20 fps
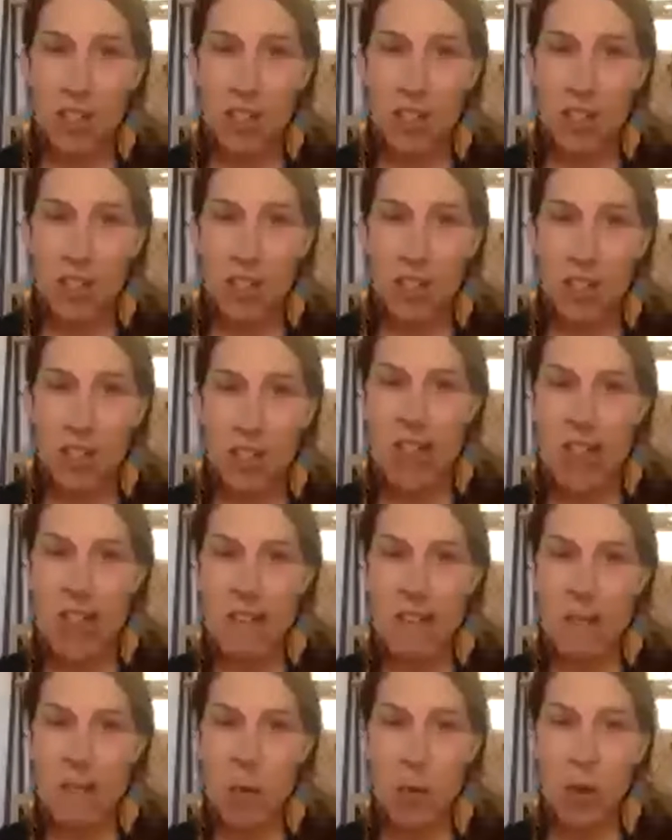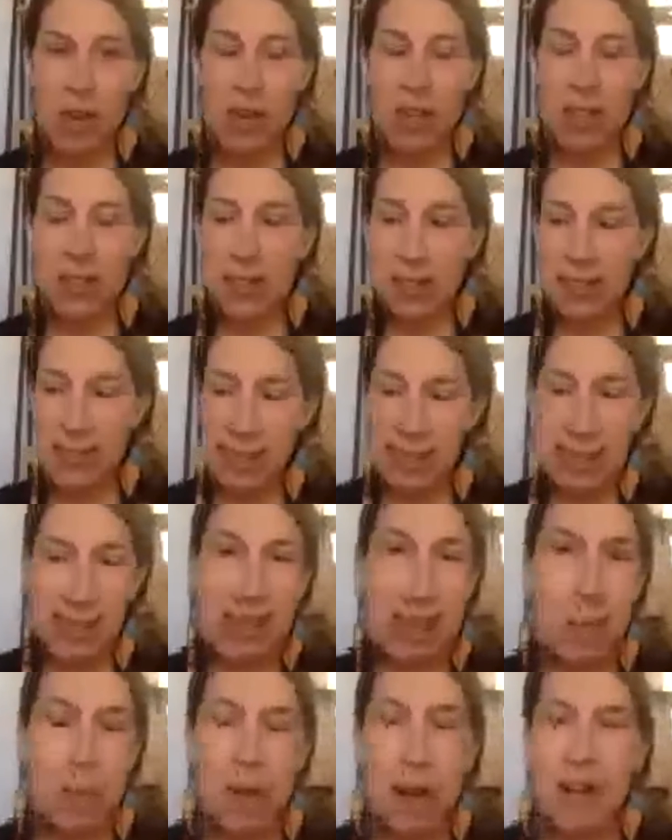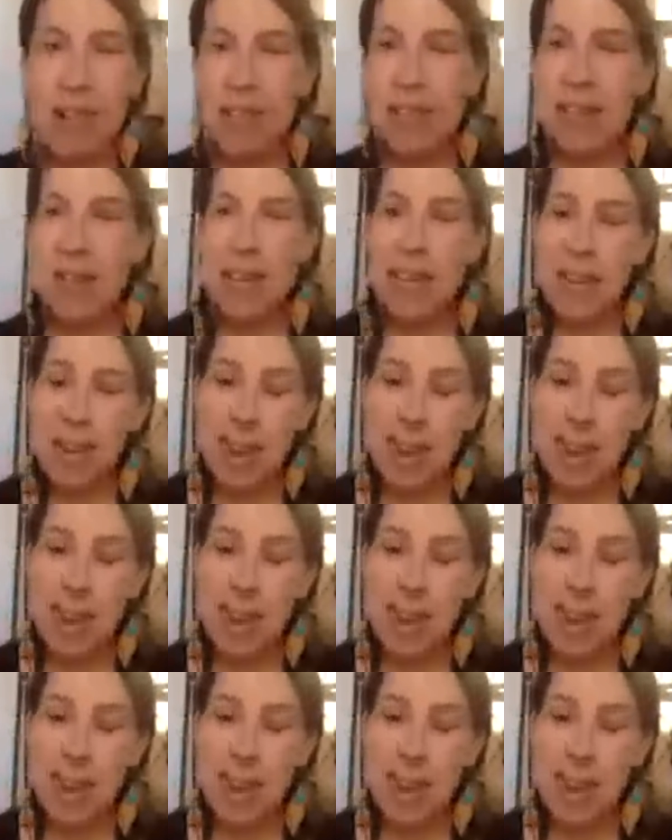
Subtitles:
stay focused, stay present.